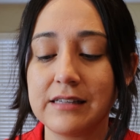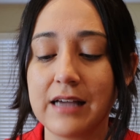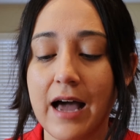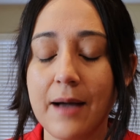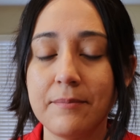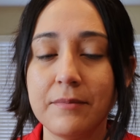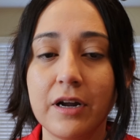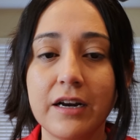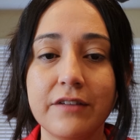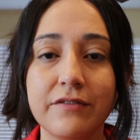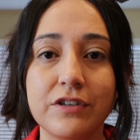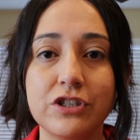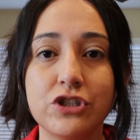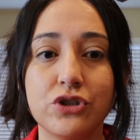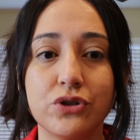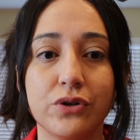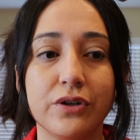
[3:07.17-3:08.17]
I'm not even
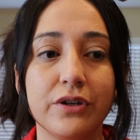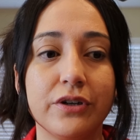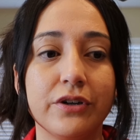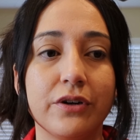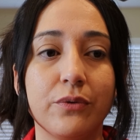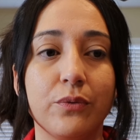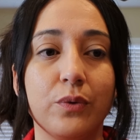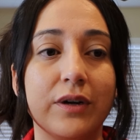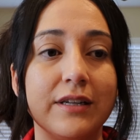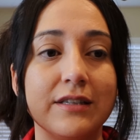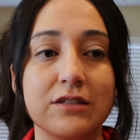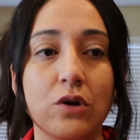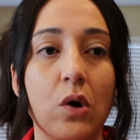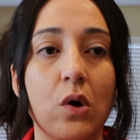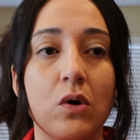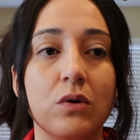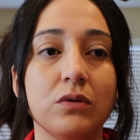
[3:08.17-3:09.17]
sure what it's
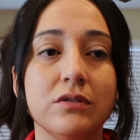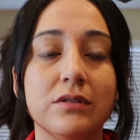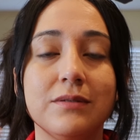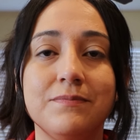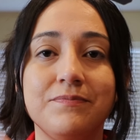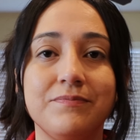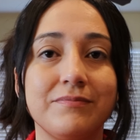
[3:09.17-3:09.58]
called,